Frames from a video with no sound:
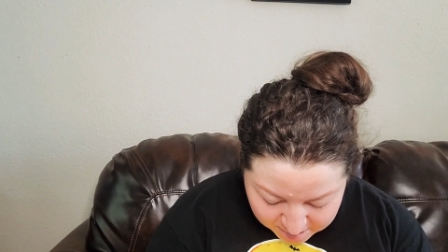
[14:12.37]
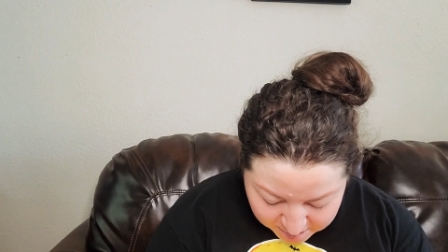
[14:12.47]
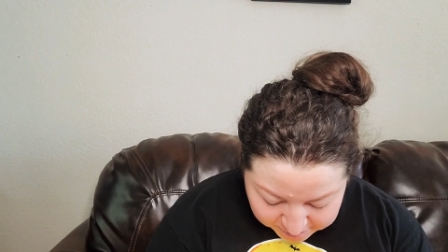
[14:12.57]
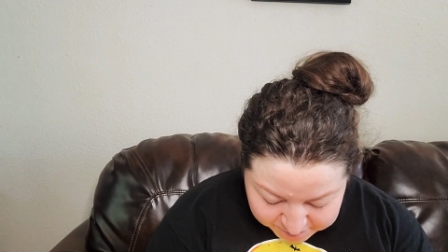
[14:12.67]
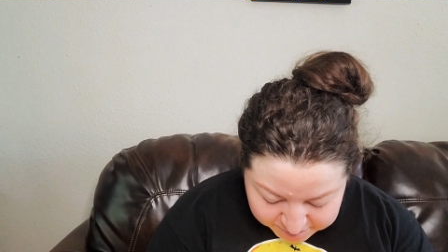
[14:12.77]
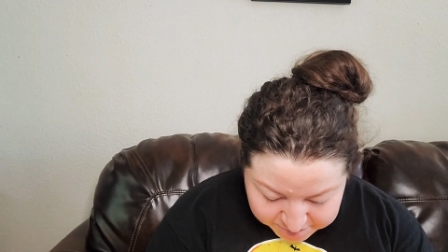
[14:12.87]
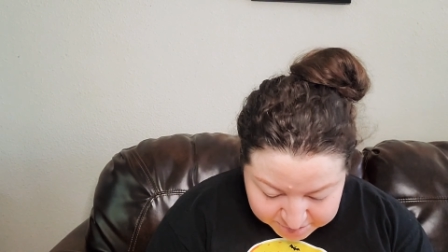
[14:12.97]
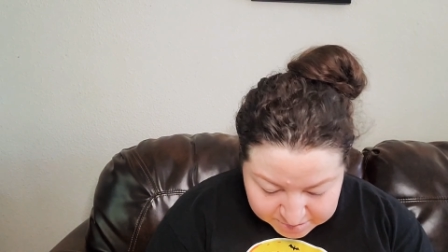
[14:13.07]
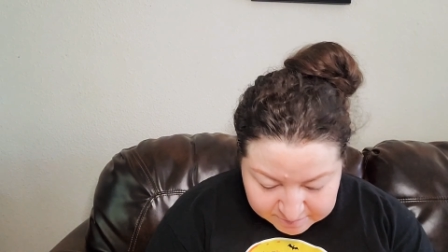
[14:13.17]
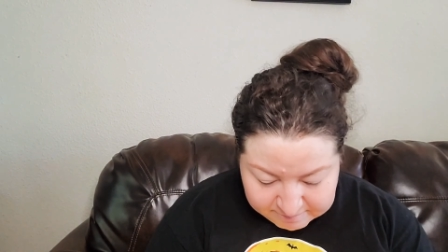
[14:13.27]
I'll
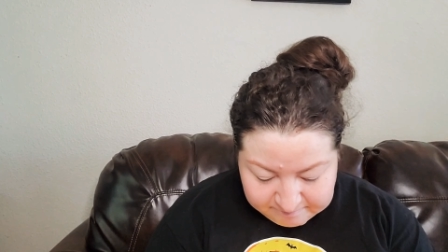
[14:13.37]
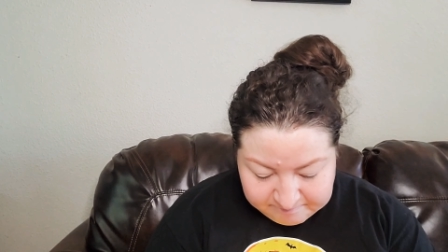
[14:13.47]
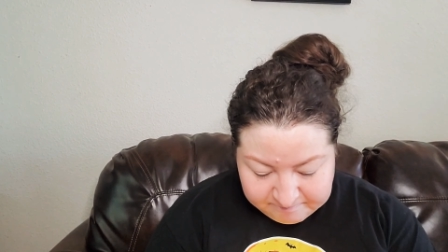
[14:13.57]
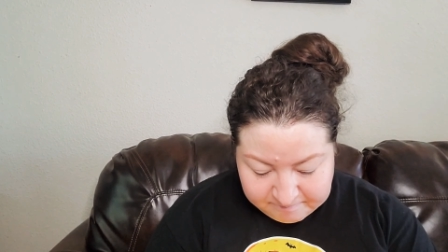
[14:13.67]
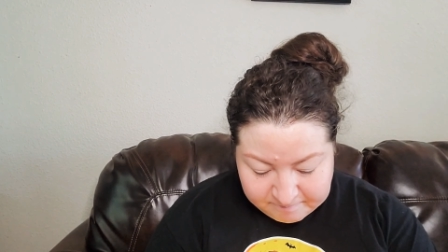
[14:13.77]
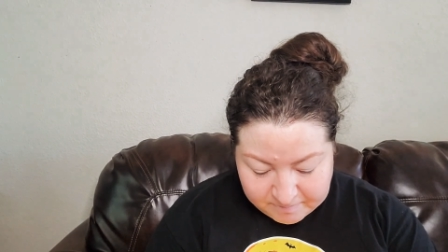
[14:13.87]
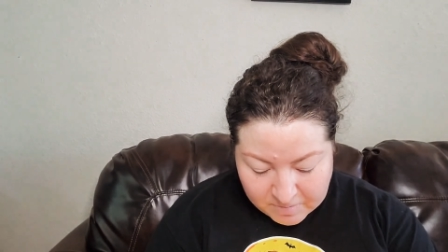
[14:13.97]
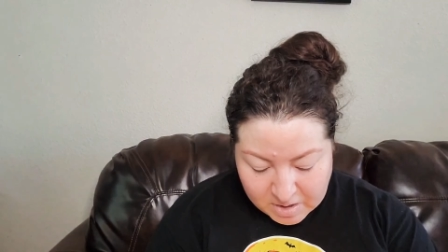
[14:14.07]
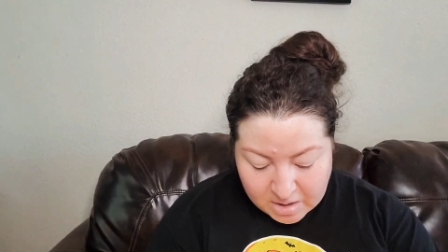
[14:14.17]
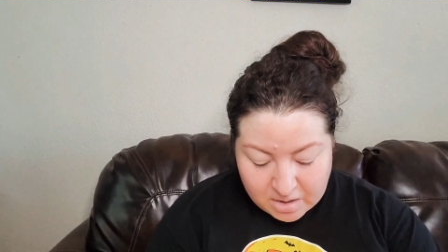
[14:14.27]
just,
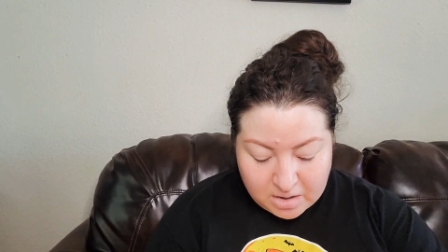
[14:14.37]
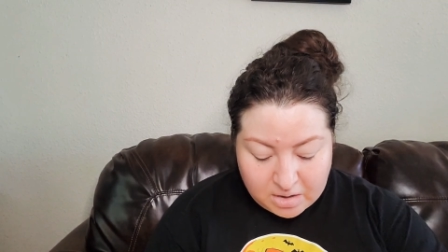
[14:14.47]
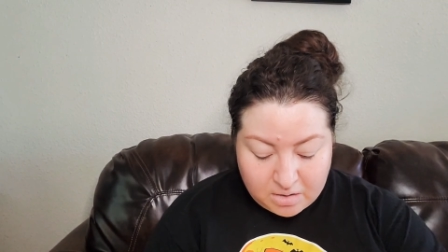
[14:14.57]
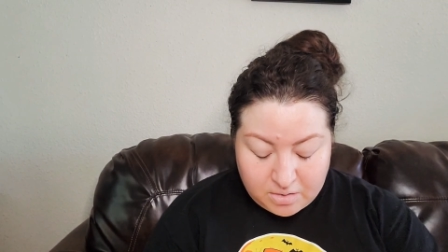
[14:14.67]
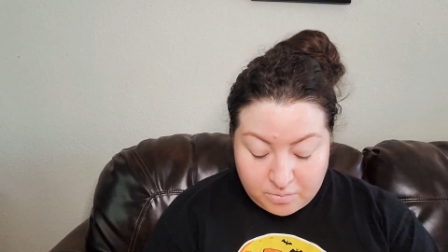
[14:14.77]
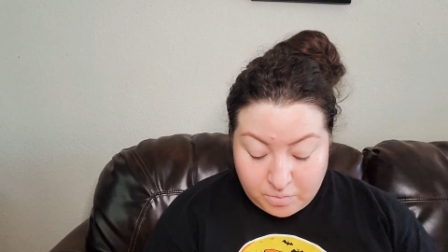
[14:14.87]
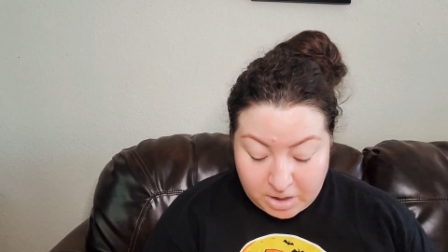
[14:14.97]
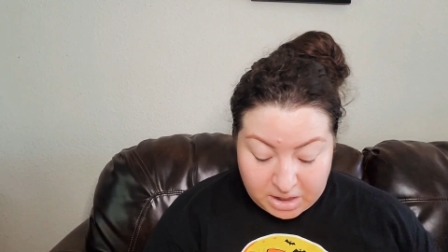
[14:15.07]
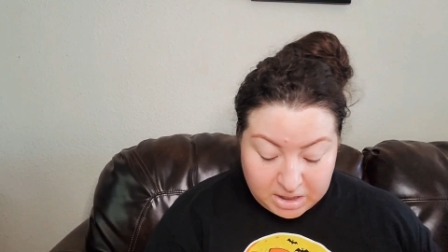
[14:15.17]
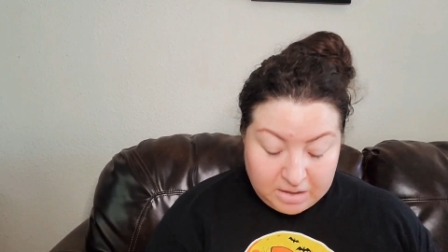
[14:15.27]
or
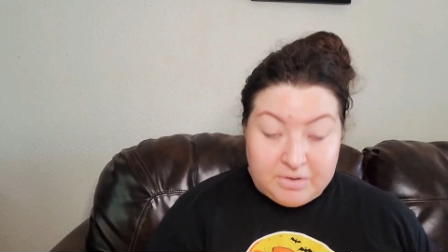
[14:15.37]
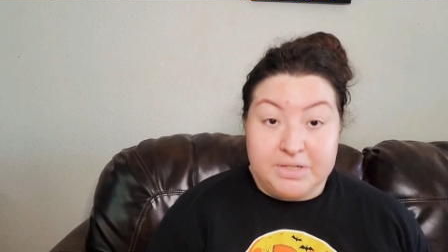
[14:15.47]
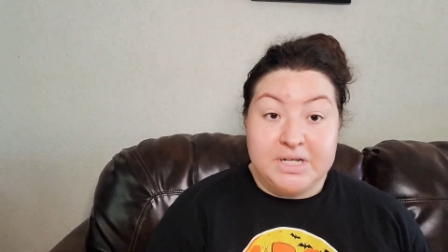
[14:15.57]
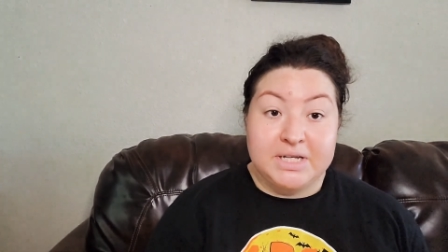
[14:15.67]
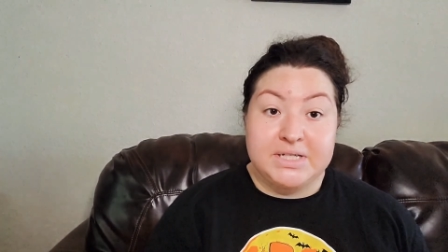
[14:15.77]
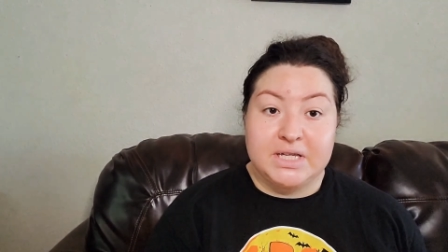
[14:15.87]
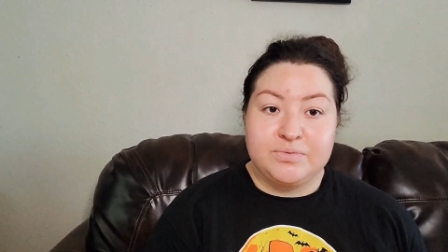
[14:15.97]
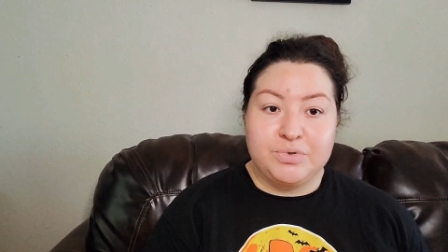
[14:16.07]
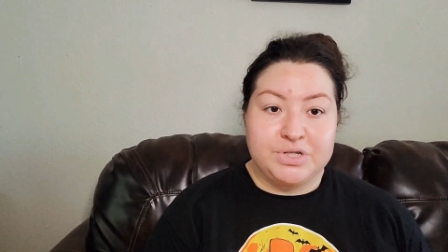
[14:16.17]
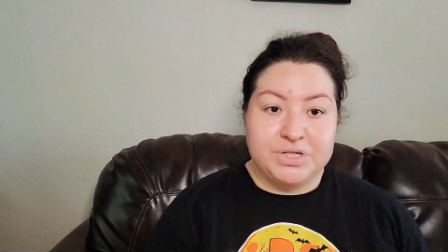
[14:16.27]
we here in Texas
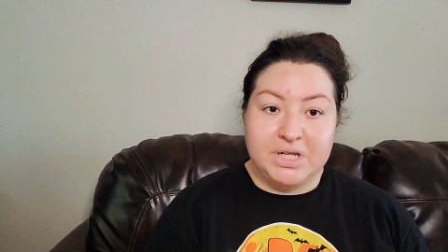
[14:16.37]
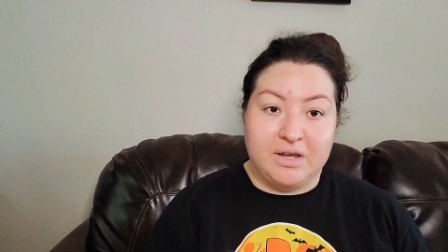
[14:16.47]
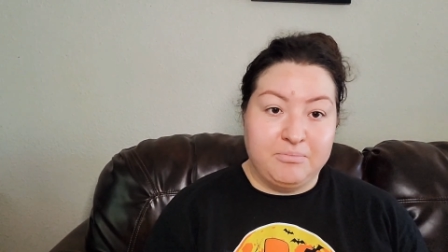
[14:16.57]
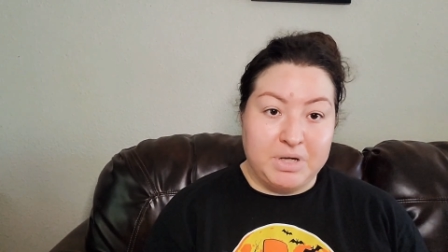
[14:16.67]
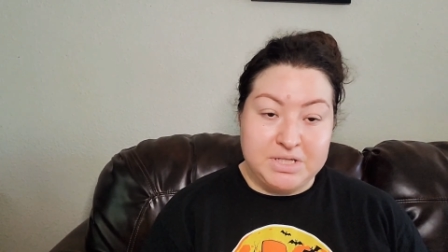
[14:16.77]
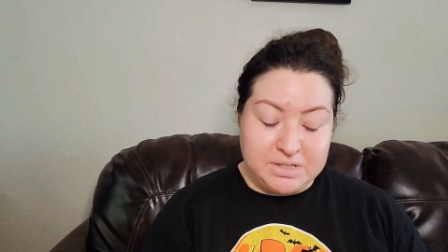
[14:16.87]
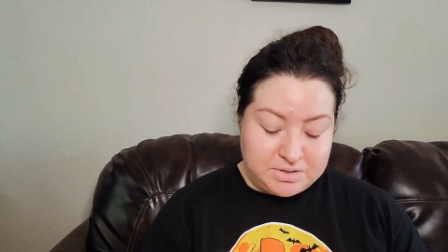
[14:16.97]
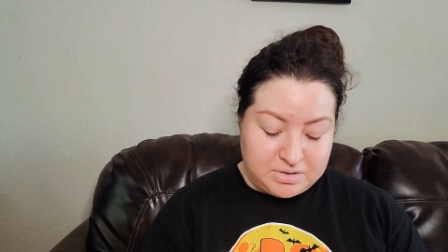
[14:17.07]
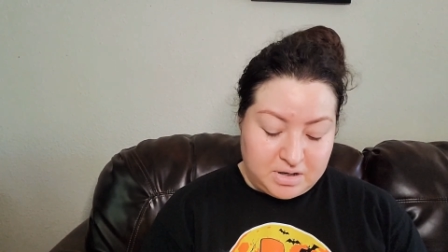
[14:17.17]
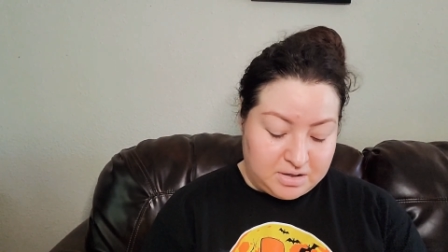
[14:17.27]
will just give my
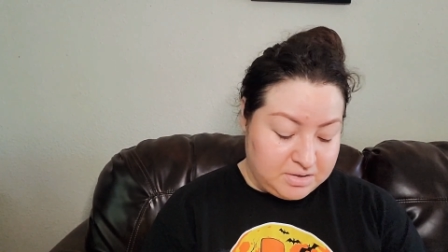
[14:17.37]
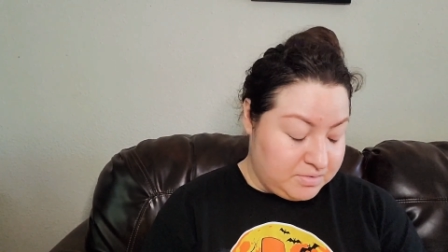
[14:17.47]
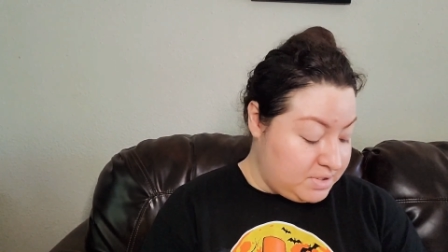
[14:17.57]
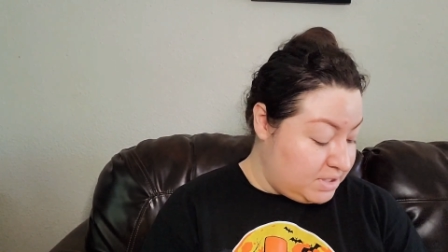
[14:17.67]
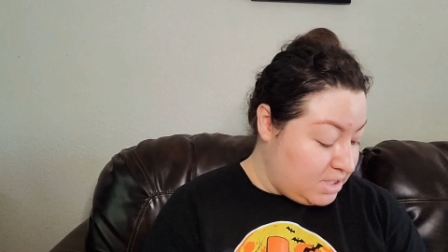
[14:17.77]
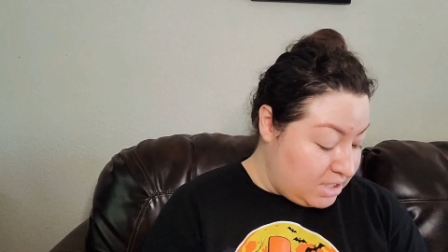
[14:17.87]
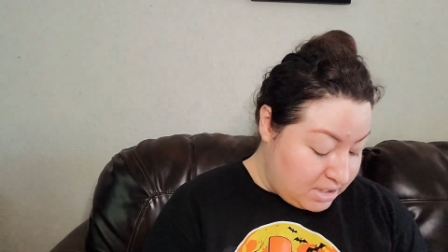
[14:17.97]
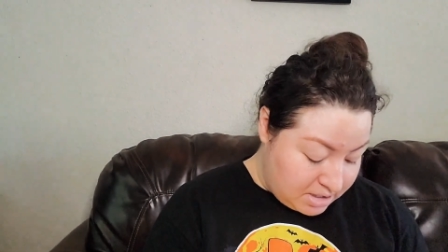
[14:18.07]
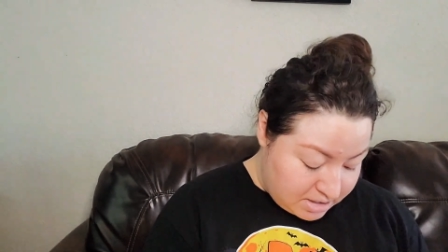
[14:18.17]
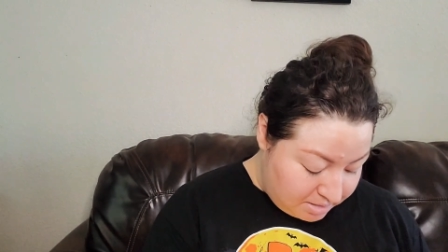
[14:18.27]
sister-in-law those
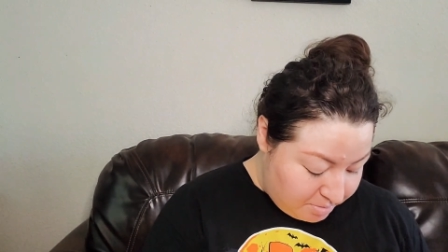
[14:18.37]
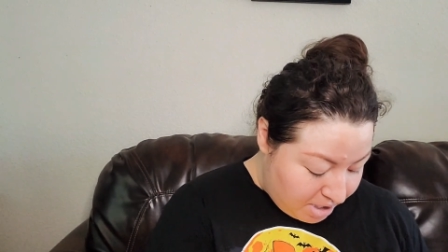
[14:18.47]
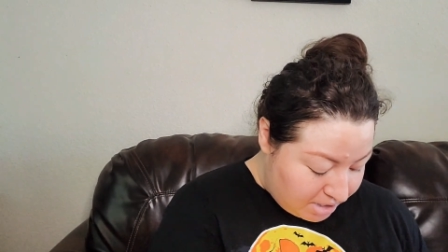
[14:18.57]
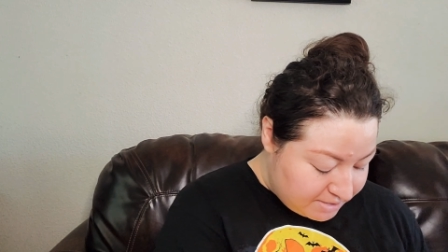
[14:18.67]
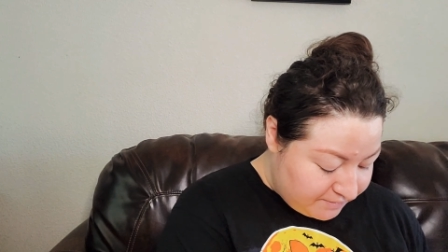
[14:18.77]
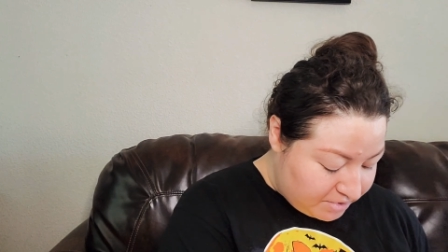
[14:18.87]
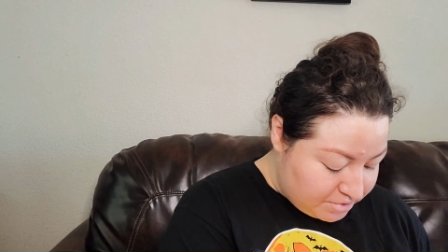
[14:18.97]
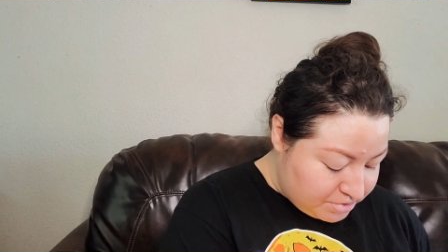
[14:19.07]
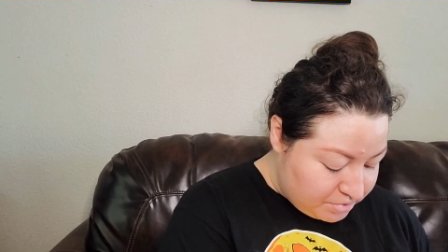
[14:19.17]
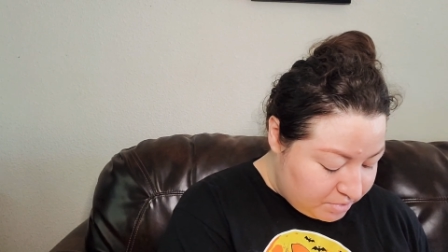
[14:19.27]
goodie bags for her
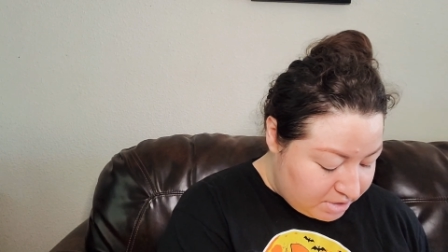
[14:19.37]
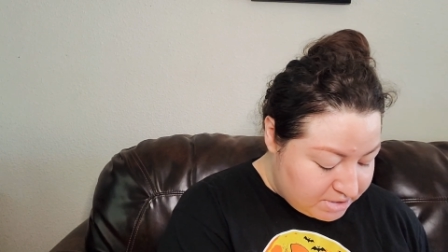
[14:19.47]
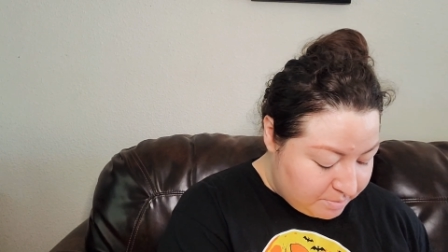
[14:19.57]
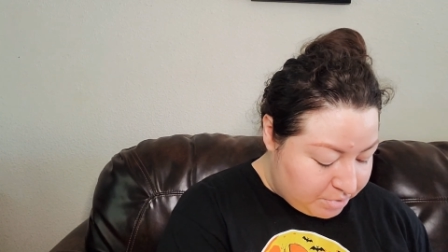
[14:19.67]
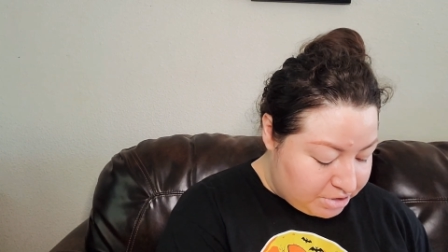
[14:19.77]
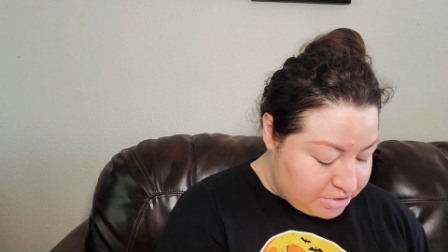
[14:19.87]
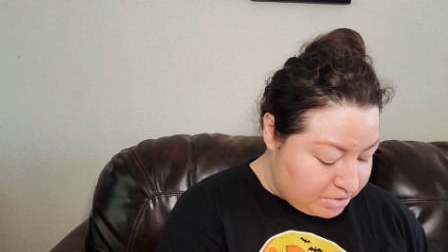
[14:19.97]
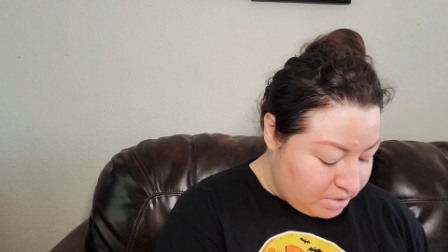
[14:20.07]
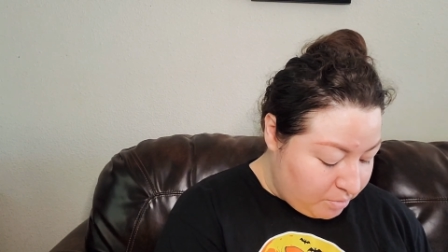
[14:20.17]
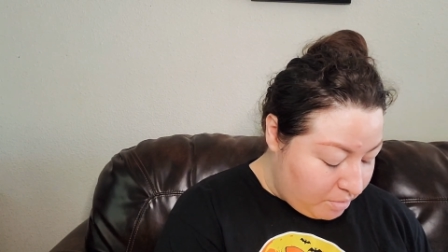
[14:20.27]
students. I'm pretty sure
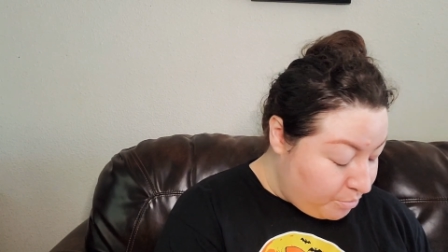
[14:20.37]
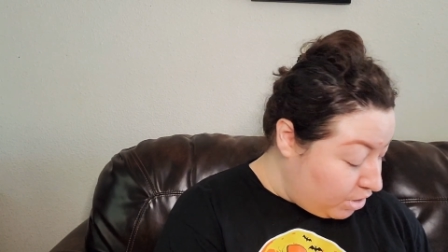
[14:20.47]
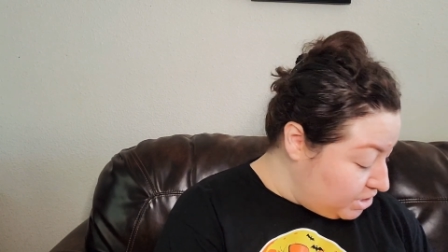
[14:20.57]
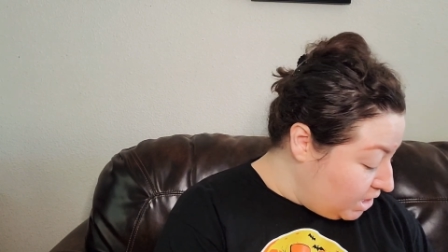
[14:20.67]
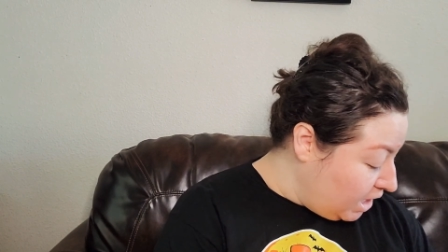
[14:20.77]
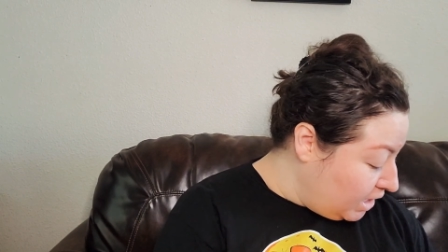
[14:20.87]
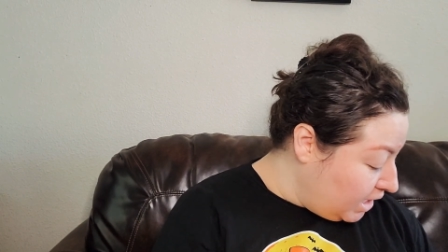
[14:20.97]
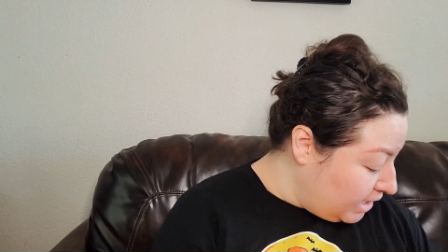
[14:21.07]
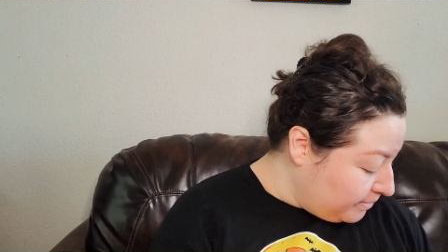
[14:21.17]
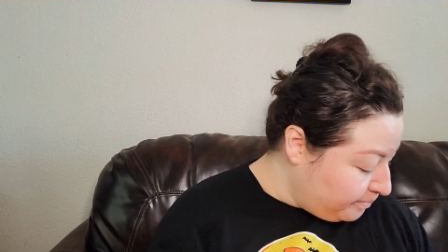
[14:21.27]
they will appreciate
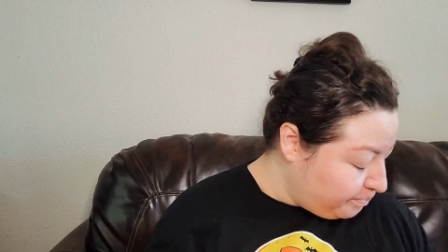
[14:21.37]
it.